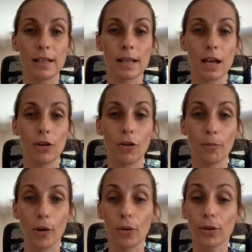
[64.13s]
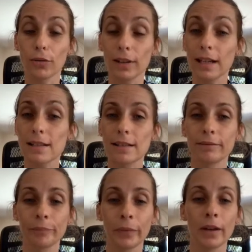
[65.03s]
and not polo fleece.
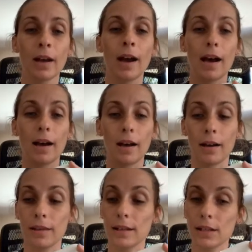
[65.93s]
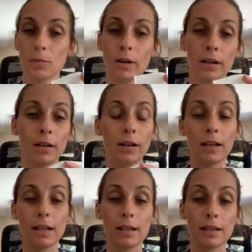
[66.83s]
This one
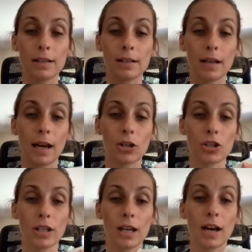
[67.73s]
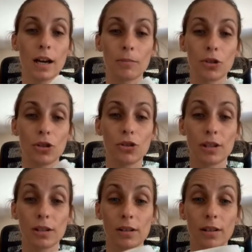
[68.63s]
is actually cut up to use
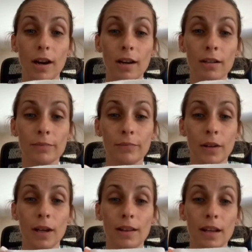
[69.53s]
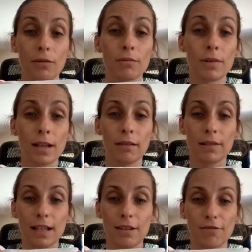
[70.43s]
as a liner. They're
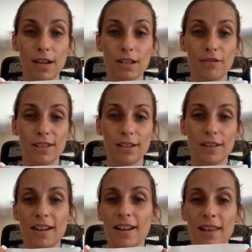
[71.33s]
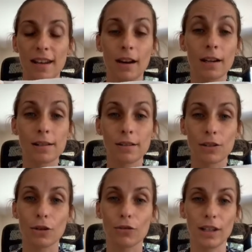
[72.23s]
really effective as a liner. They're nice and
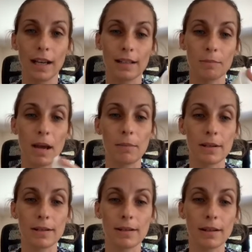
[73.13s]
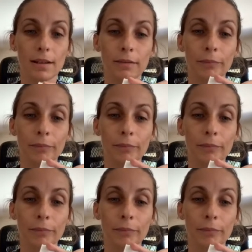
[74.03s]
soft against baby's skin,